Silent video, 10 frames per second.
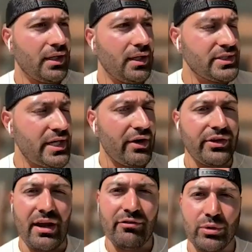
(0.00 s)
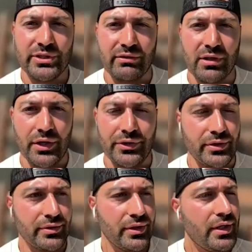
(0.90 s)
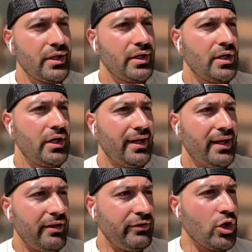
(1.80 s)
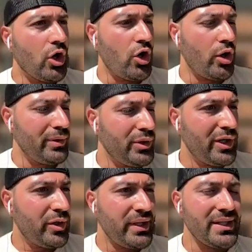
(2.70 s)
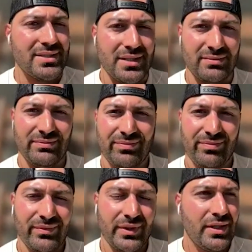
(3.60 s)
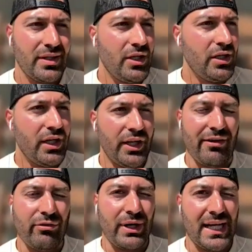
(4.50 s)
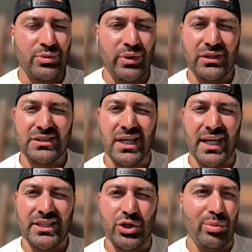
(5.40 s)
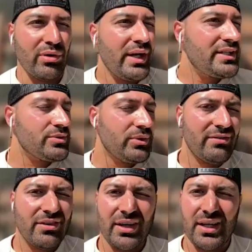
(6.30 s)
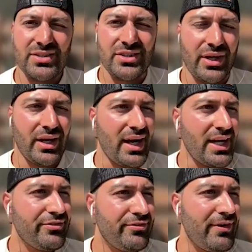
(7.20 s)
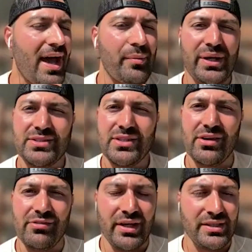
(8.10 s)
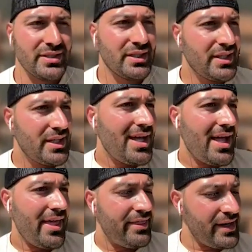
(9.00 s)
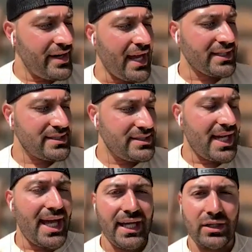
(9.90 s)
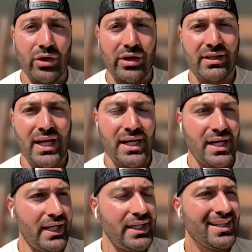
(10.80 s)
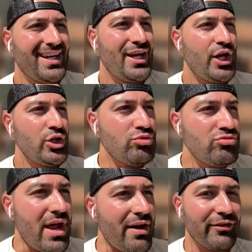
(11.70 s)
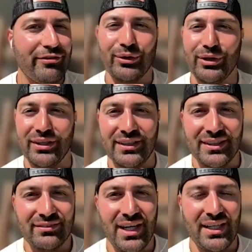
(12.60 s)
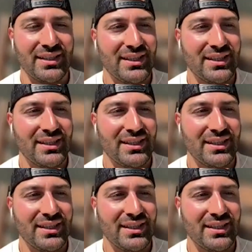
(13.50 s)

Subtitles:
scenario that everyone's ever gone through. If you go home and you eat a pizza, and everyone has one of those nights, Uber Eats, whatever it is, and you get a nice fat pizza to your face. The next day, or even that night, you never feel good, right? No.